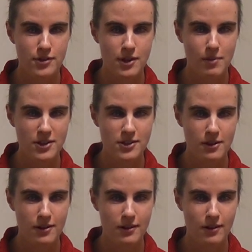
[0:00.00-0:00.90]

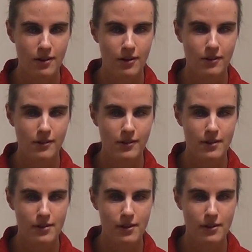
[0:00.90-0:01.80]
semester, or
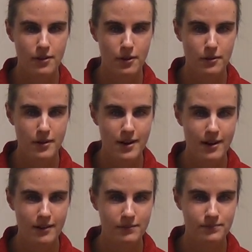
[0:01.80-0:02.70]
the third
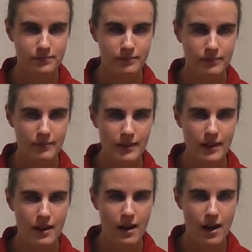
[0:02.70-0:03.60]
year,
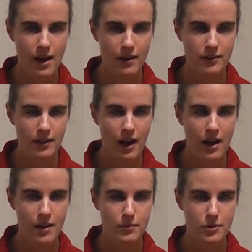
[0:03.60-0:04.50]
and
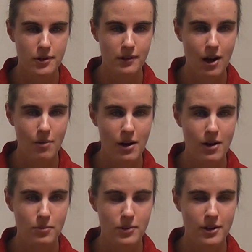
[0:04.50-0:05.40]
I'm doing now my
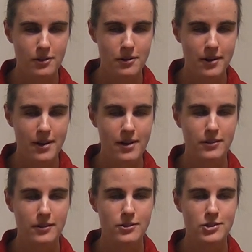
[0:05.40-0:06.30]
obligatory
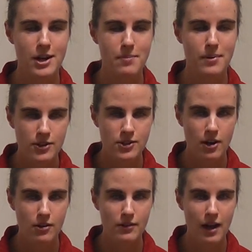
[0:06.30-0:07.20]
internship.
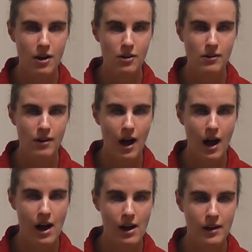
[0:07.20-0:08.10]
So now
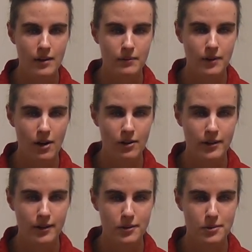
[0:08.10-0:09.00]
I'm
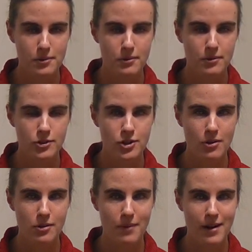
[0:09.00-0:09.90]
going to
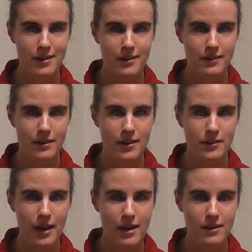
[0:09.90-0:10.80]
show you my
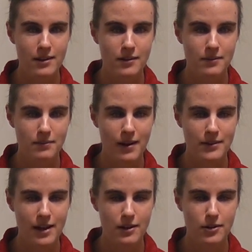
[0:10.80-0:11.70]
day, my
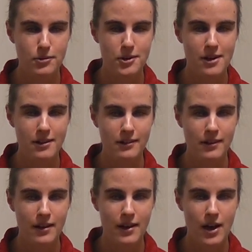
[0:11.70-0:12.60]
daily routine,
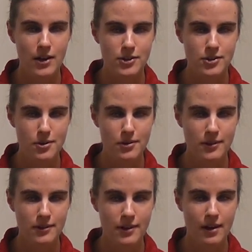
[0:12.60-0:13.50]
as a
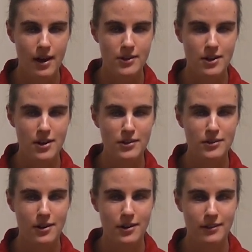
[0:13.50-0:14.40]
student, as an
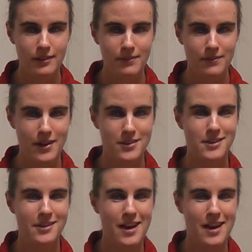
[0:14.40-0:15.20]
intern, as